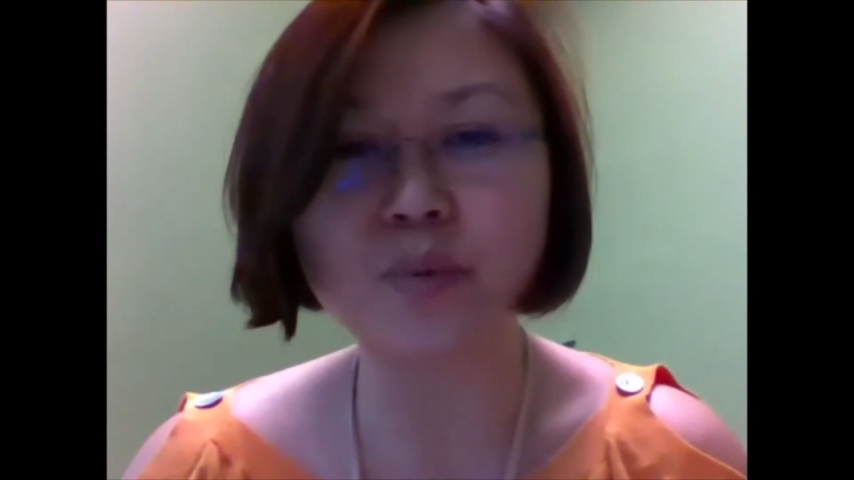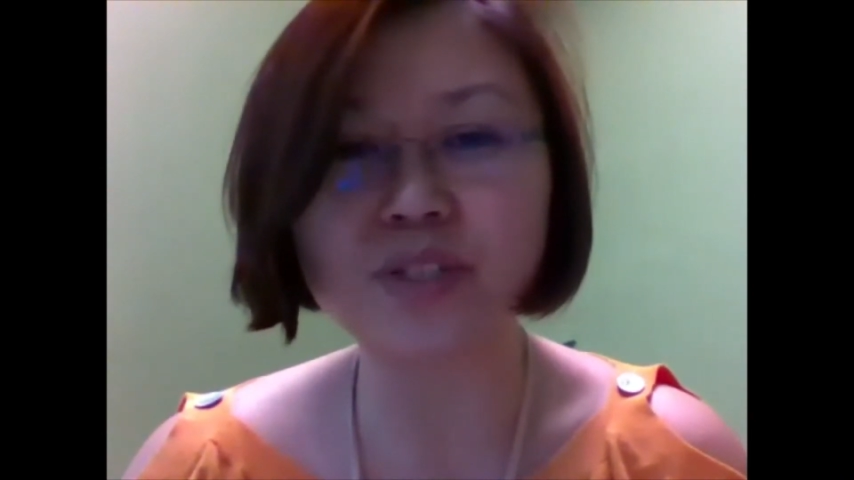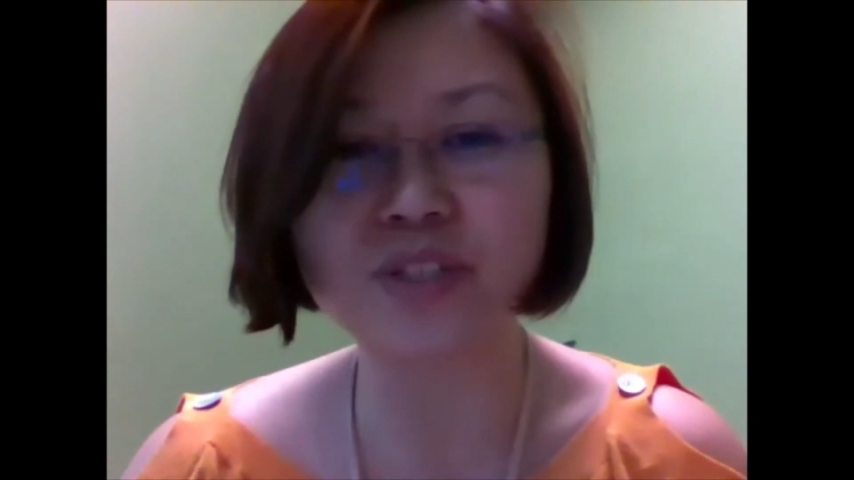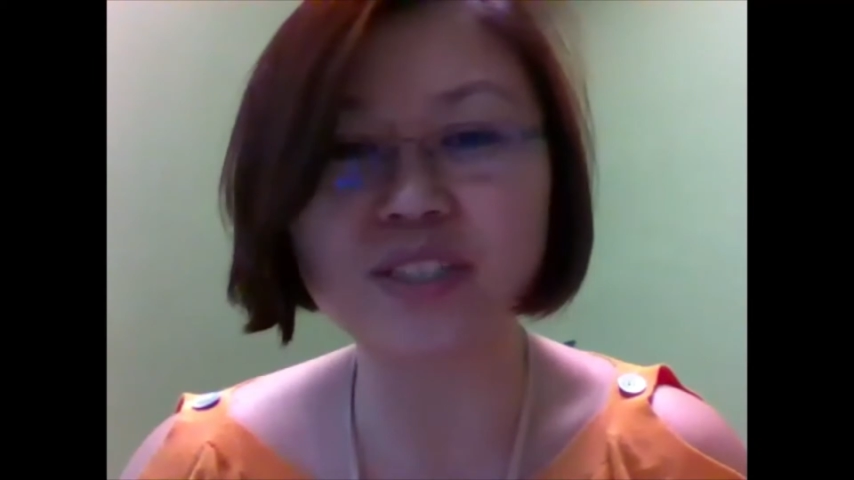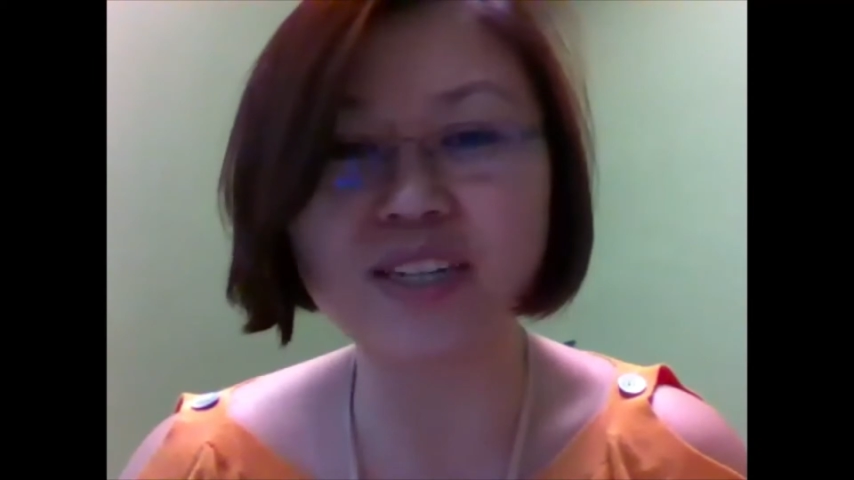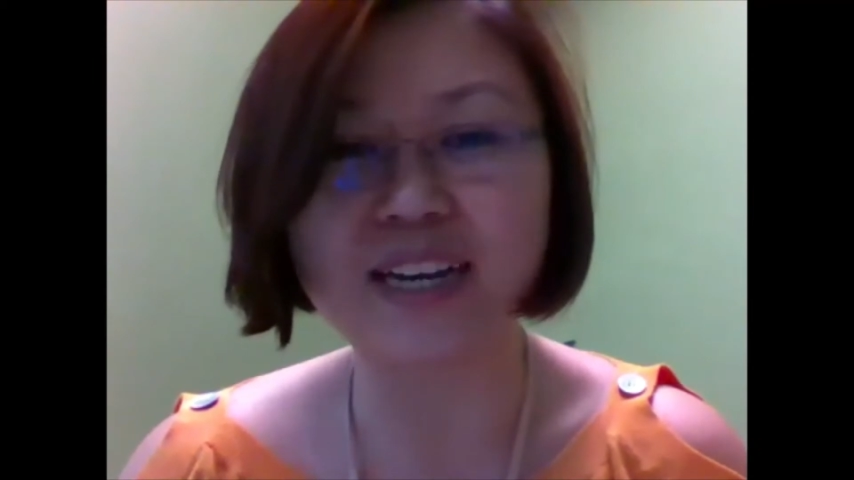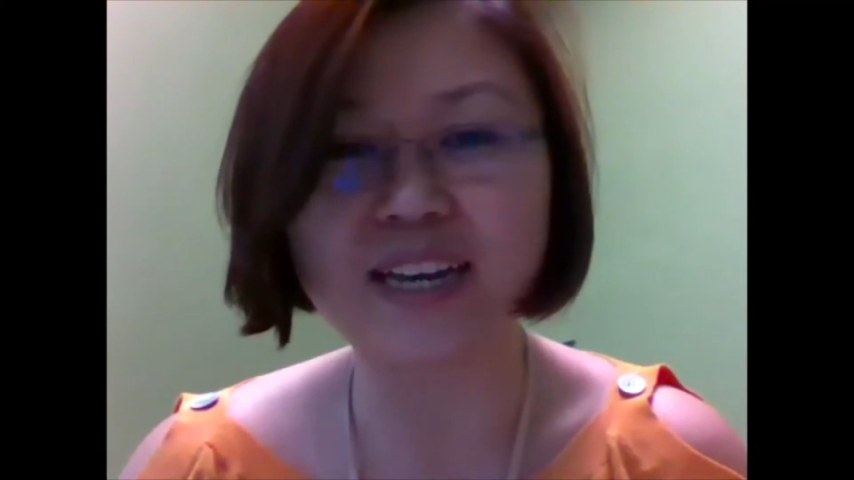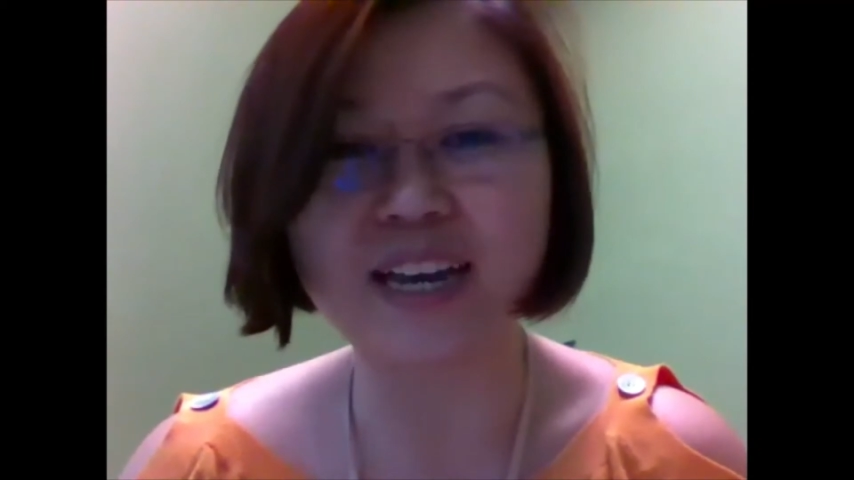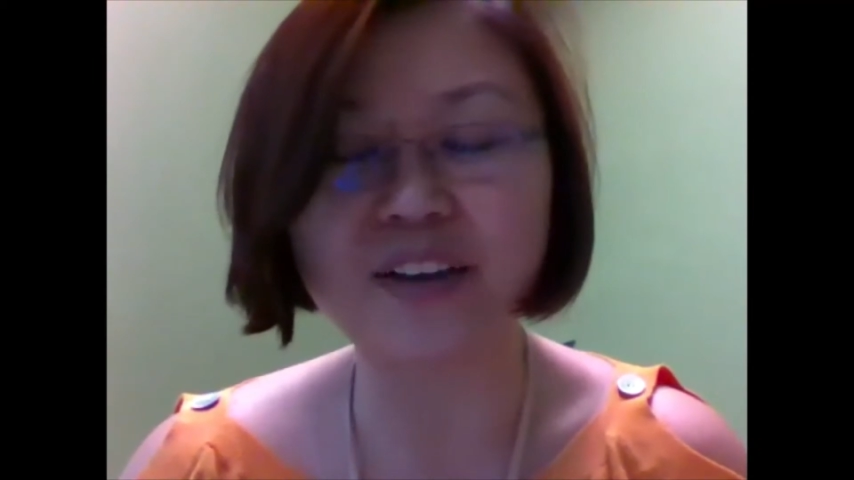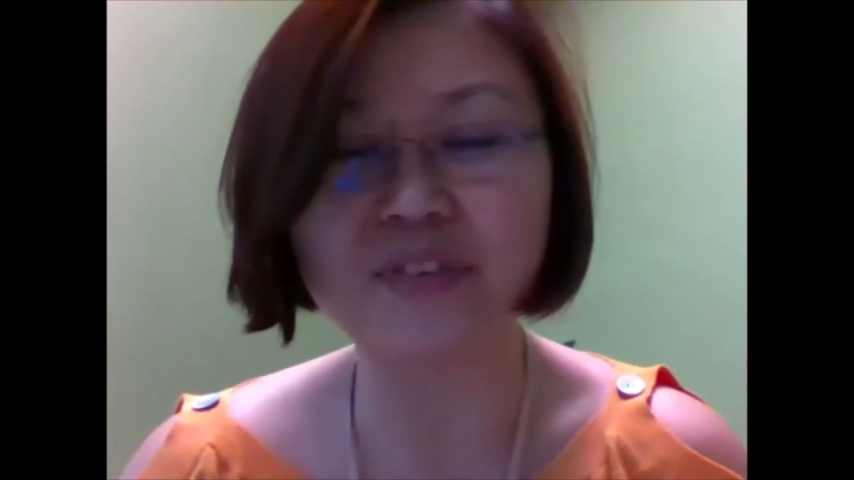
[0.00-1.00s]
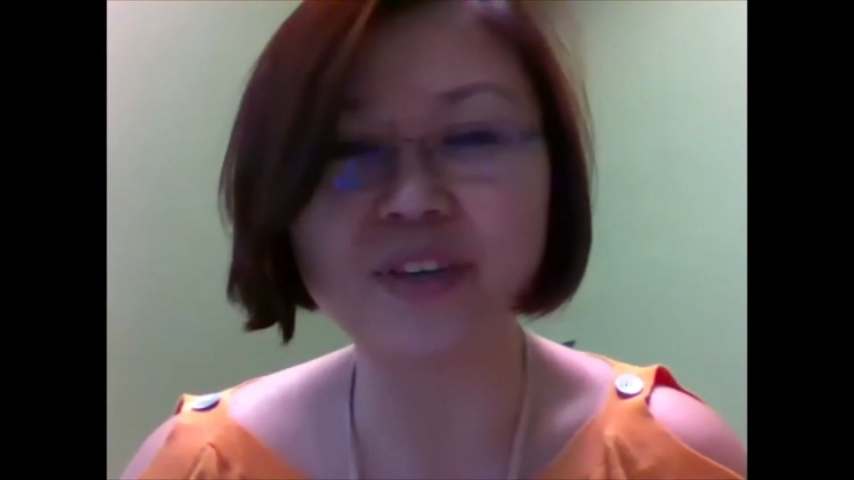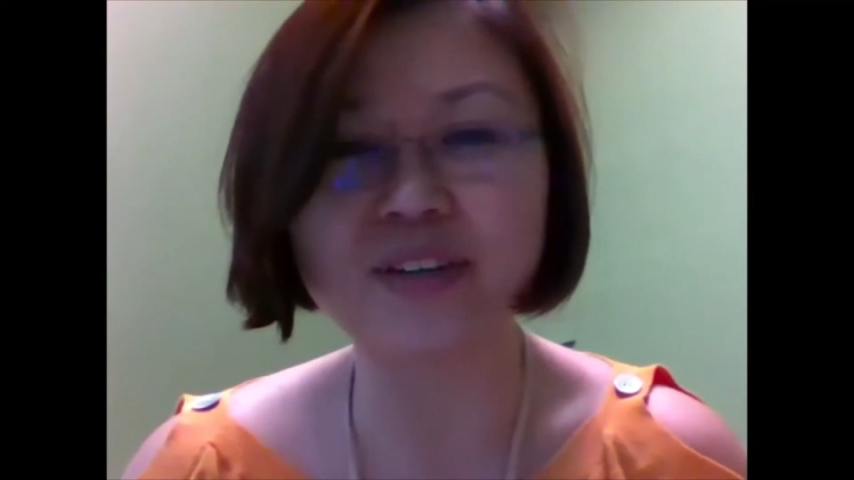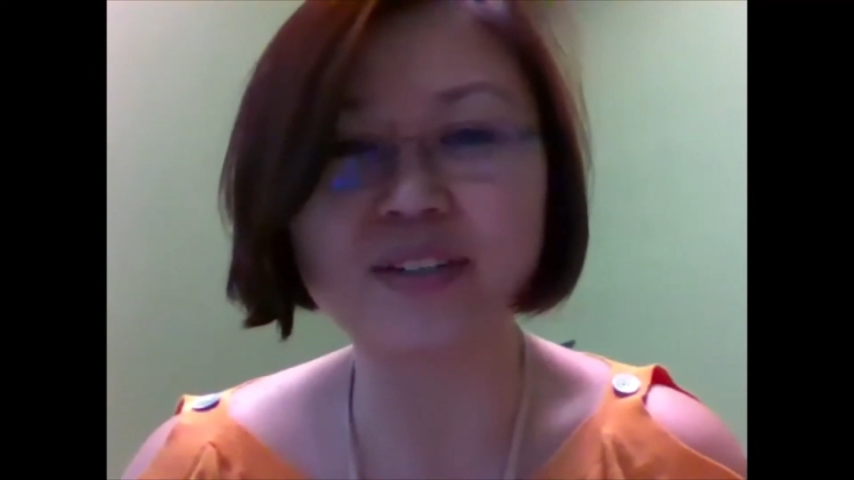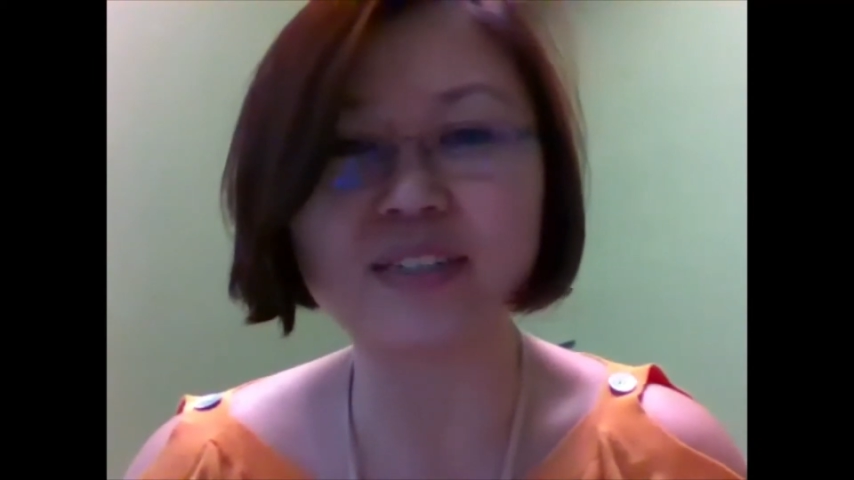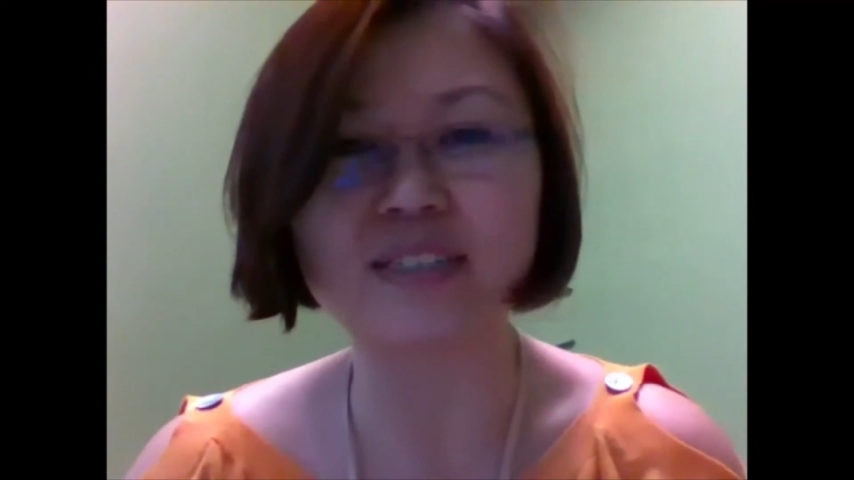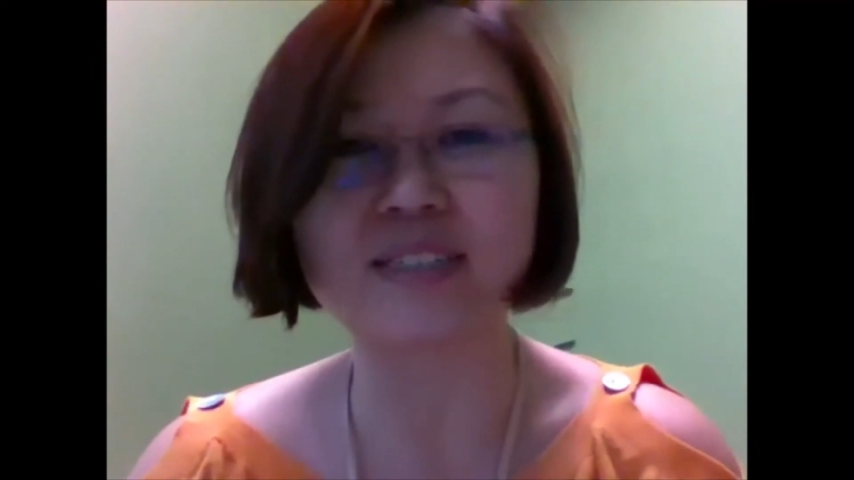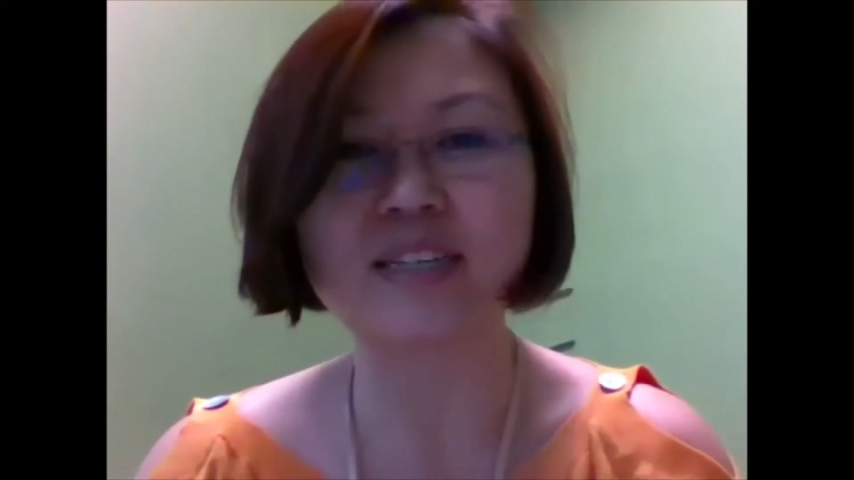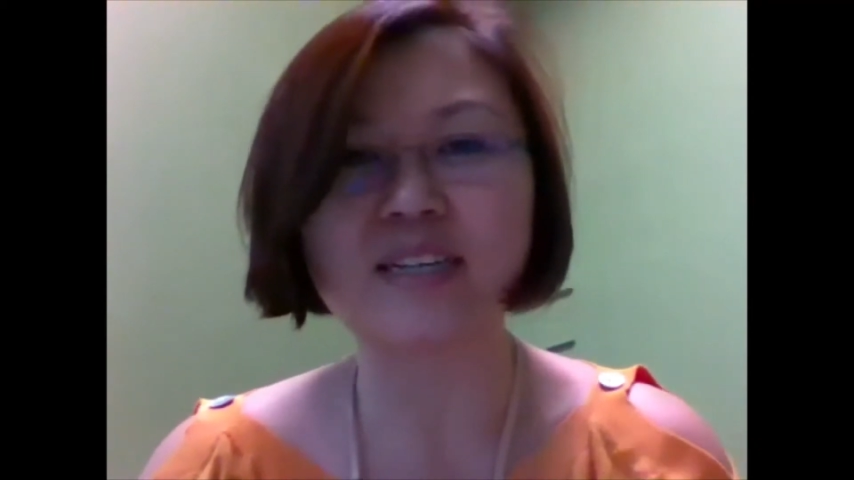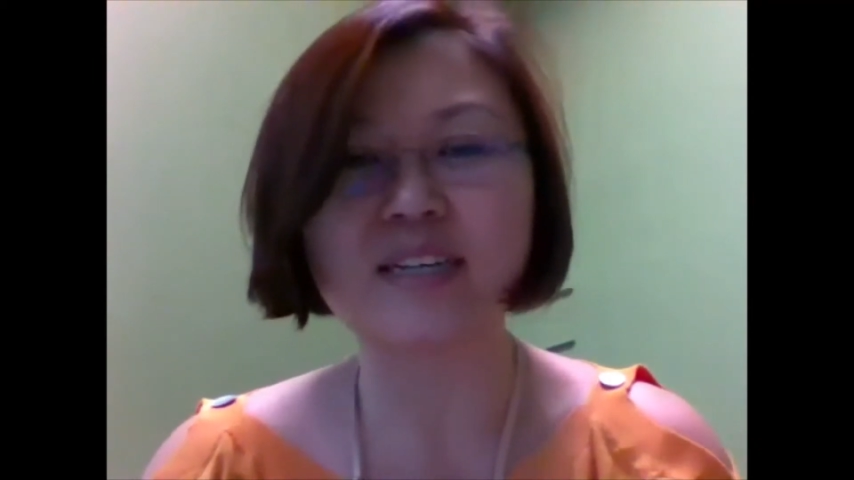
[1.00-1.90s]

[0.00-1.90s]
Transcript: question I have here is,